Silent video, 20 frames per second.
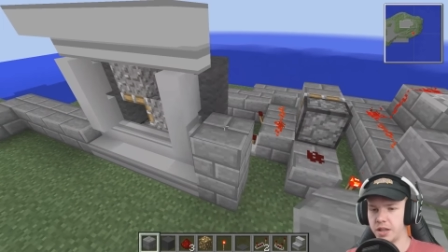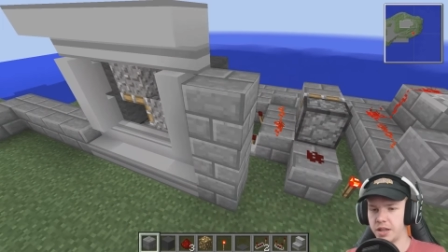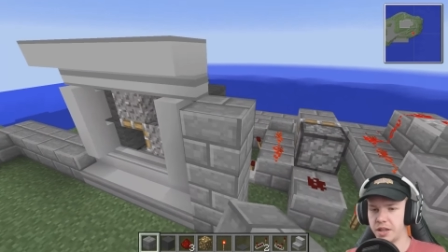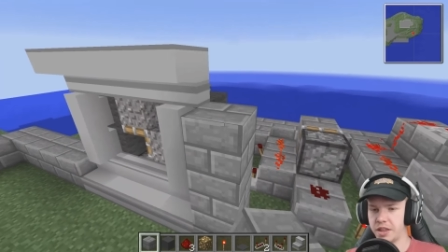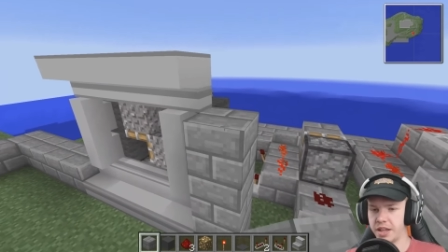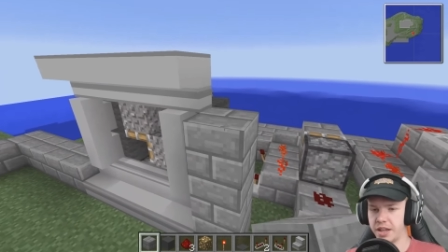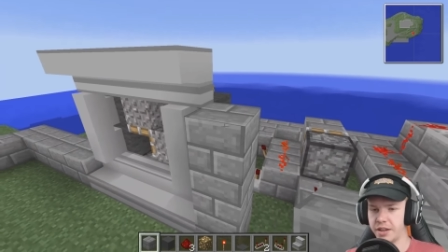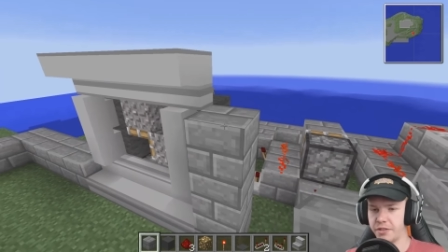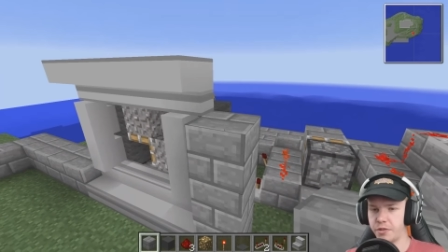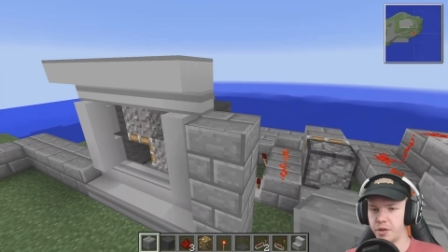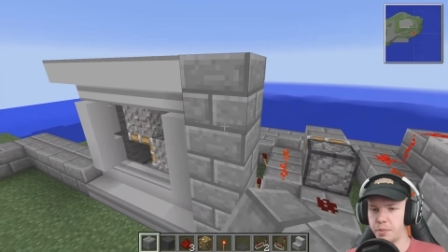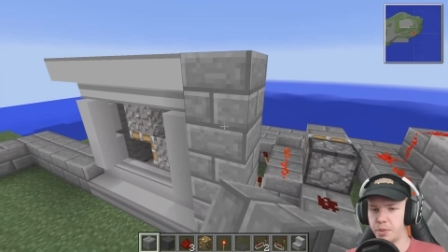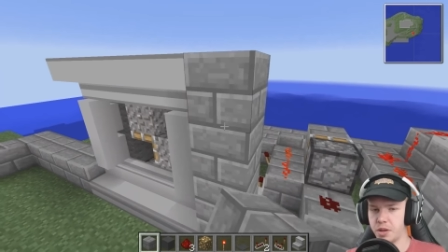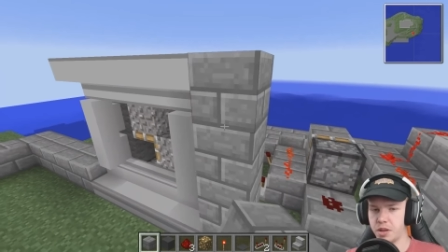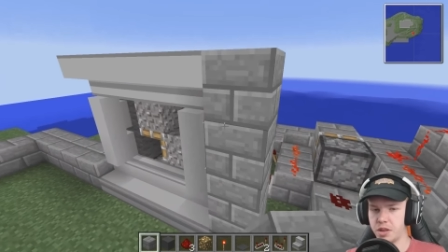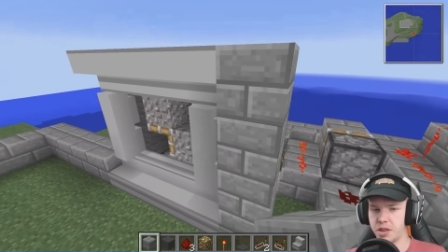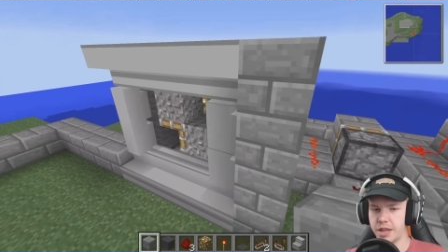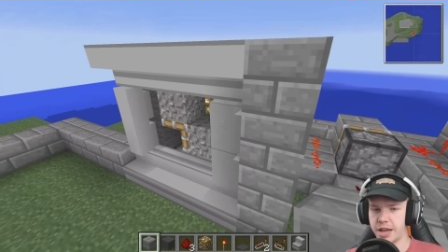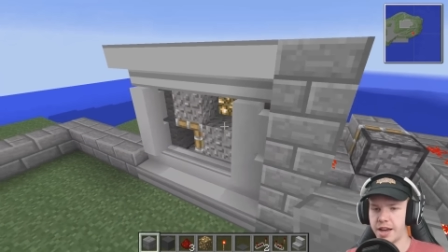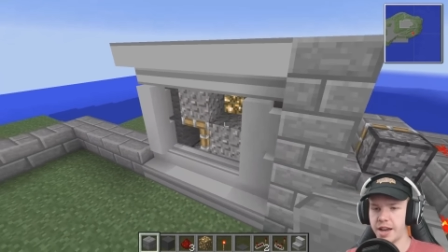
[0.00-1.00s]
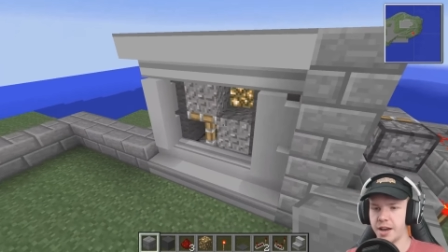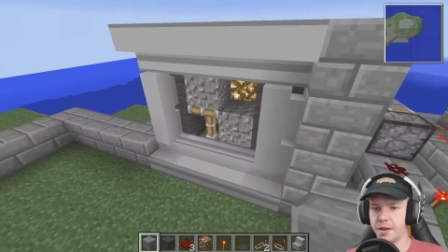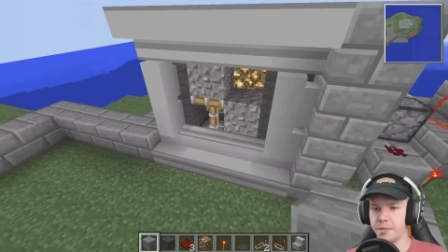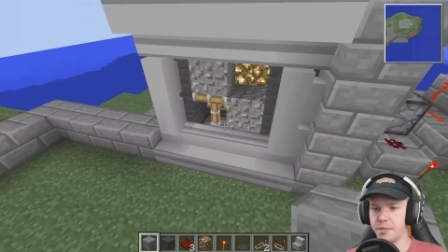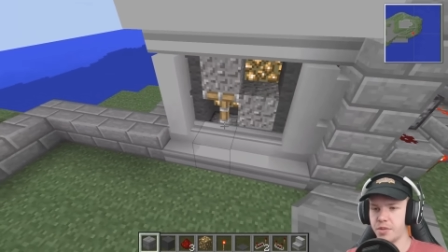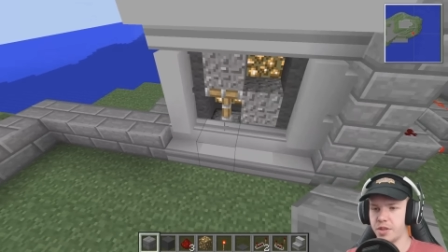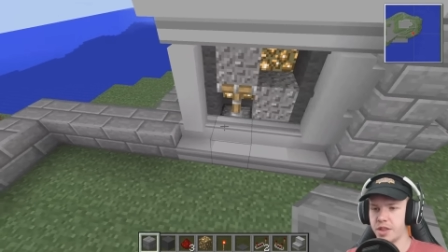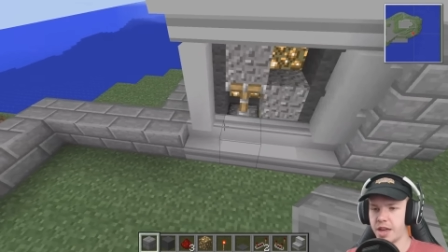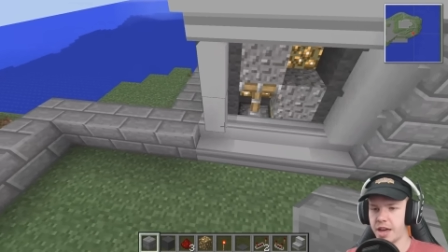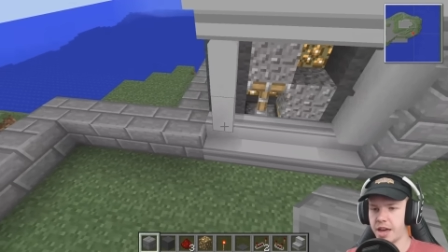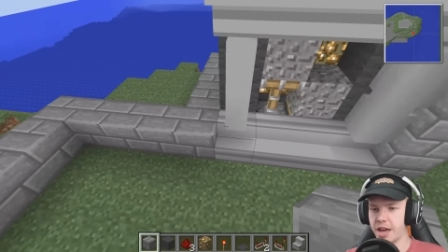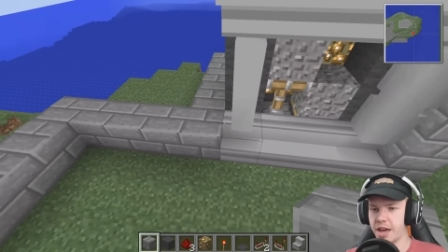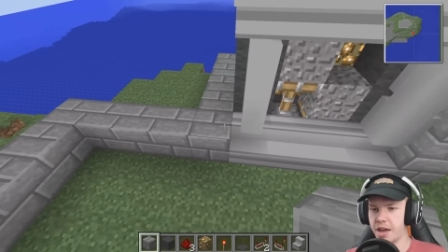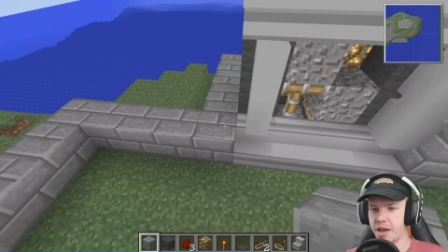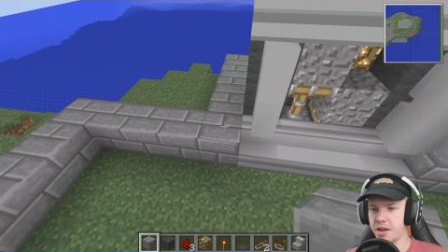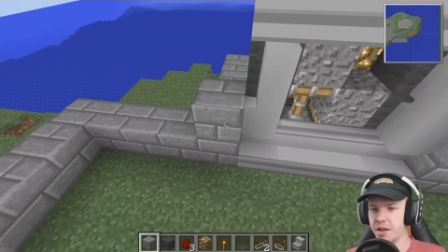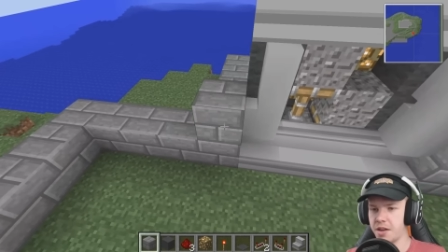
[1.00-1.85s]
I think if we put that up there,